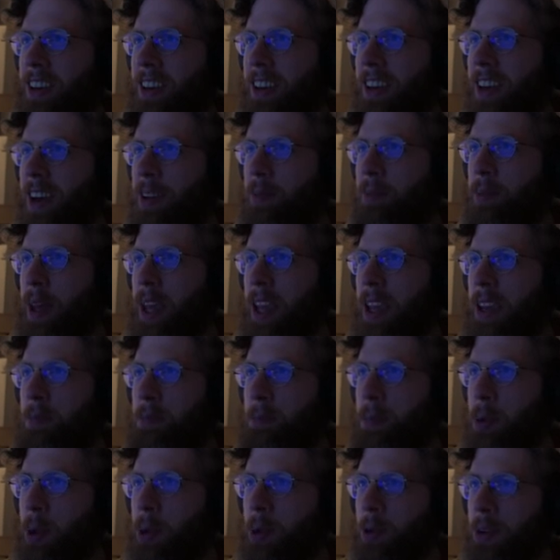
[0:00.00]
I beg a
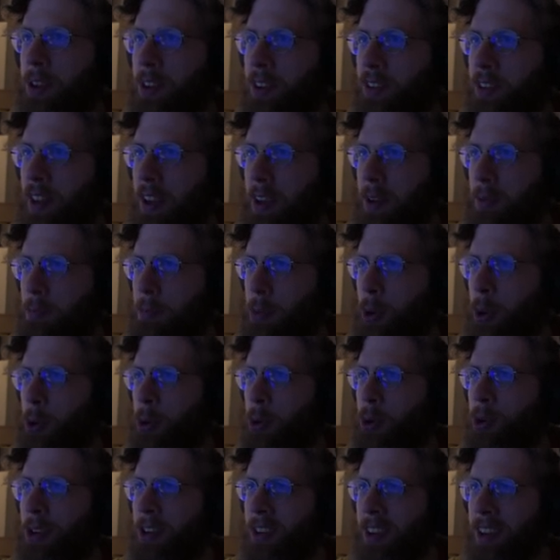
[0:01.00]
boon. He's like,
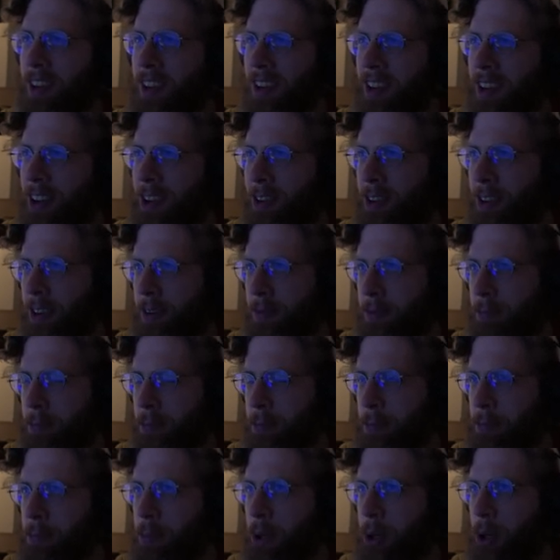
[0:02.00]
boon?
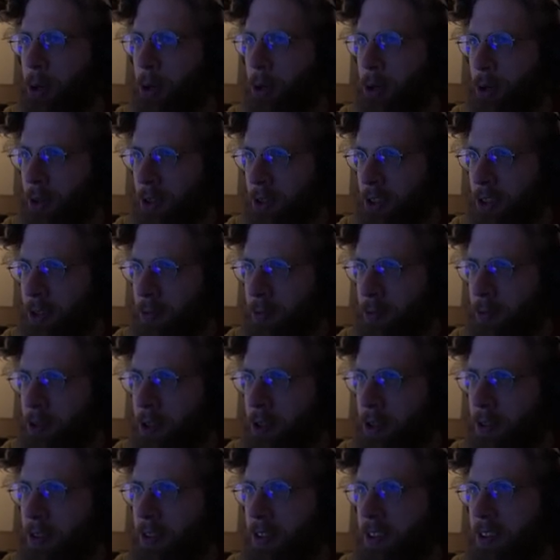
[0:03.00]
What boon? You
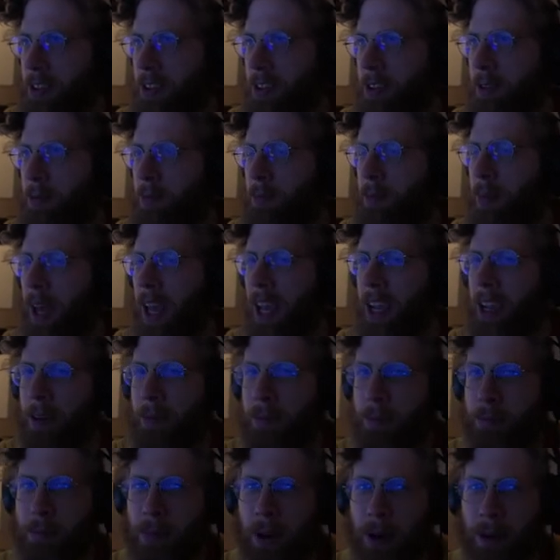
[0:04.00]
you beg a,
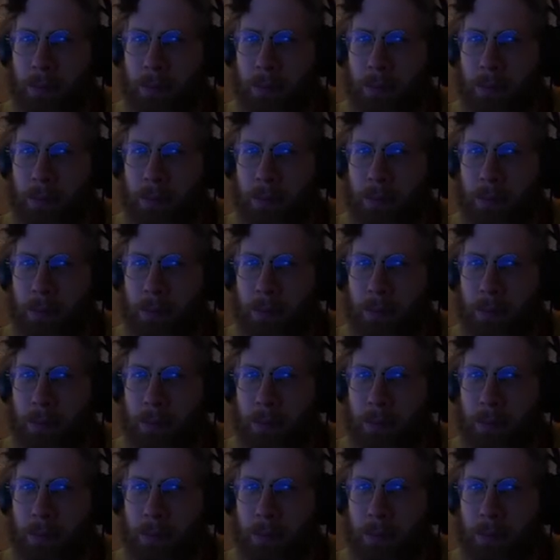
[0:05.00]
a